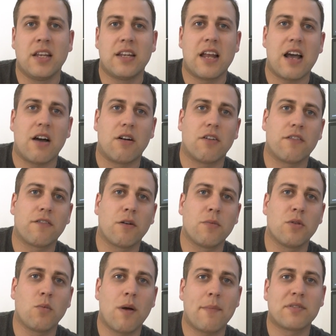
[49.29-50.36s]
Now,
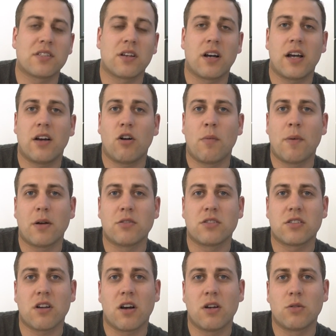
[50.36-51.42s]
from the website
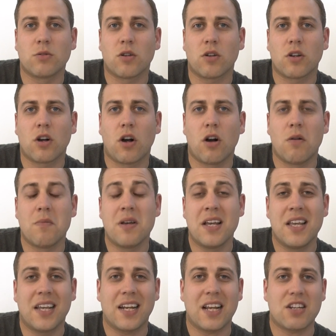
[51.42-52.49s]
opposstyle.com, you
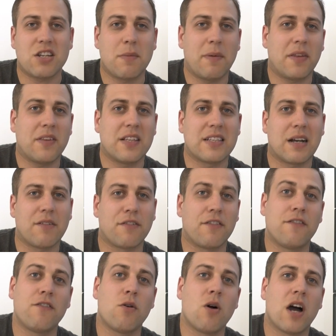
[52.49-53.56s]
can actually pick this up
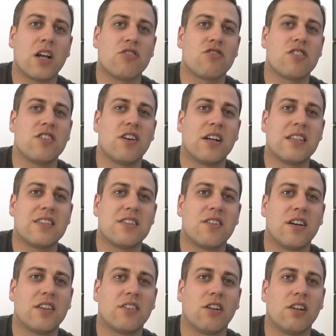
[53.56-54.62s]
for
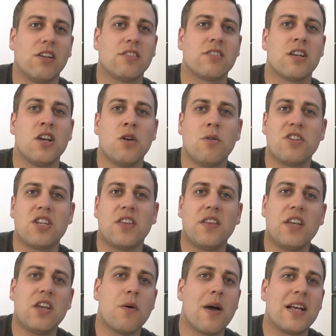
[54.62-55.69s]
$499, which in
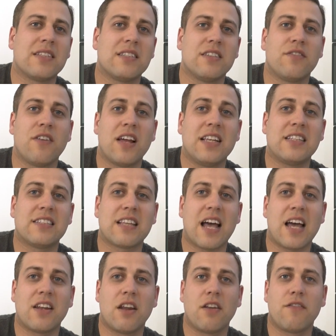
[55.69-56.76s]
the US is fairly
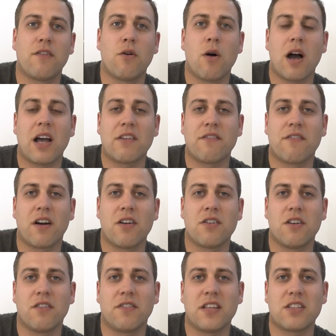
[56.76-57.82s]
standard for a
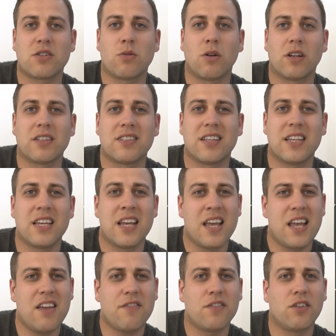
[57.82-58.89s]
phone of this quality,
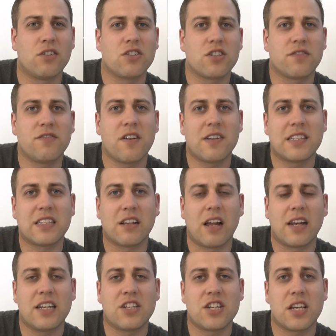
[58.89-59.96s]
if not just very
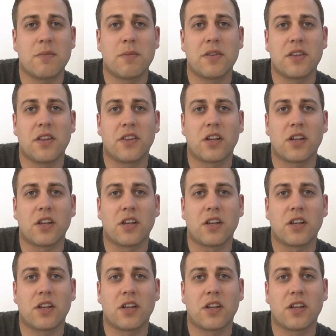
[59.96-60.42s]
slightly cheaper than